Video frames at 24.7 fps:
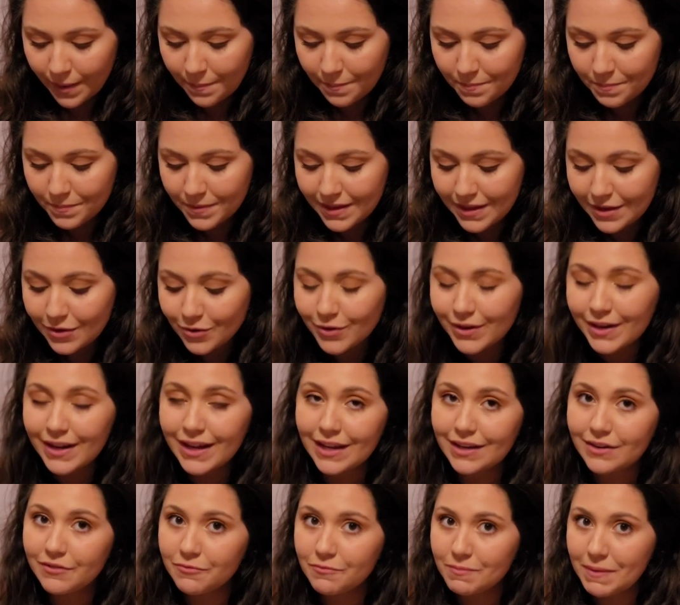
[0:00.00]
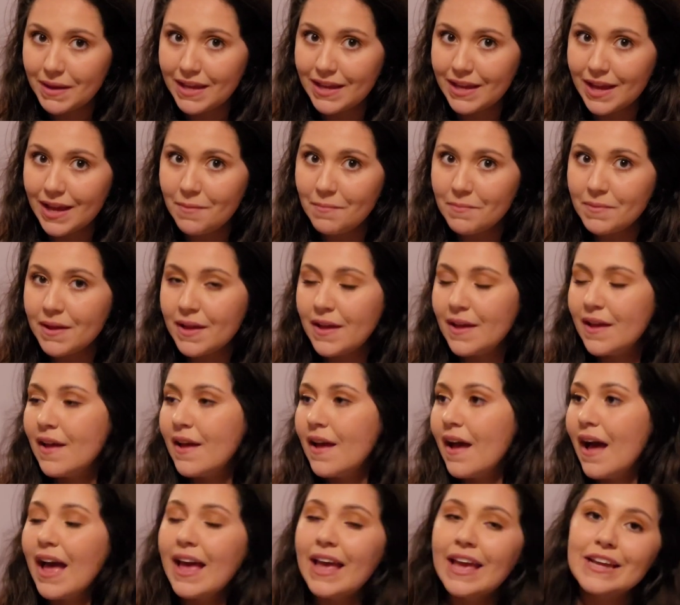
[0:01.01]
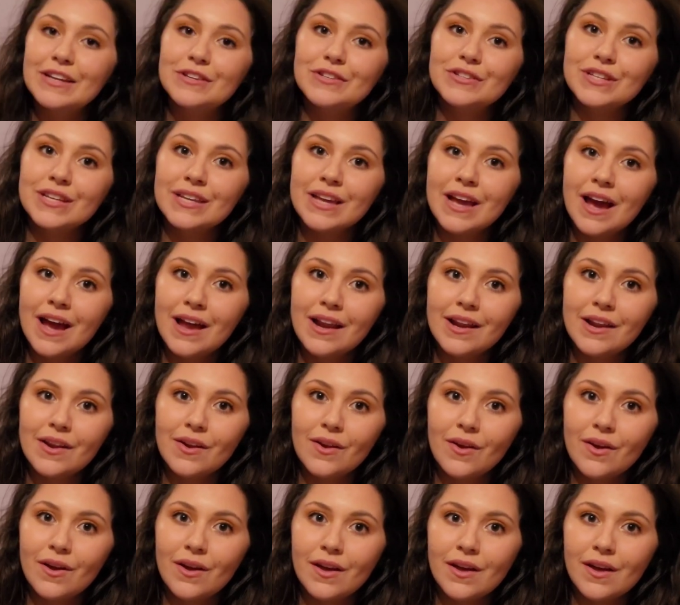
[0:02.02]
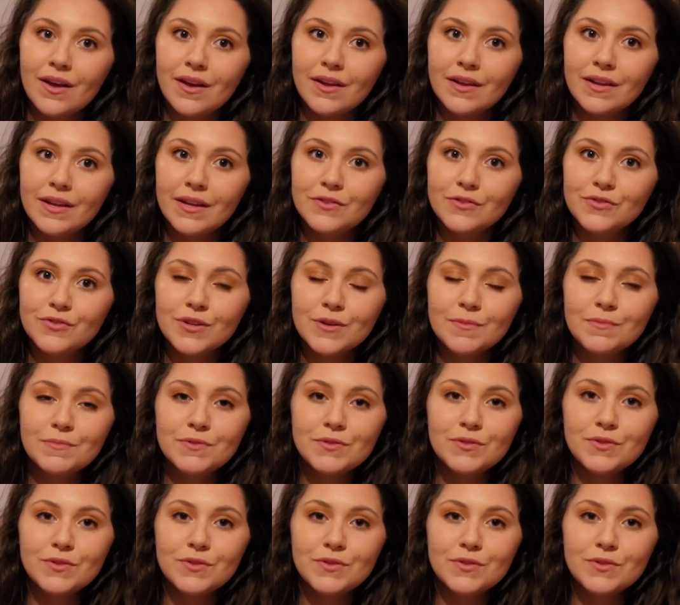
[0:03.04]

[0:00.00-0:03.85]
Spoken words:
Be Creative Makeup. I actually got it on a trip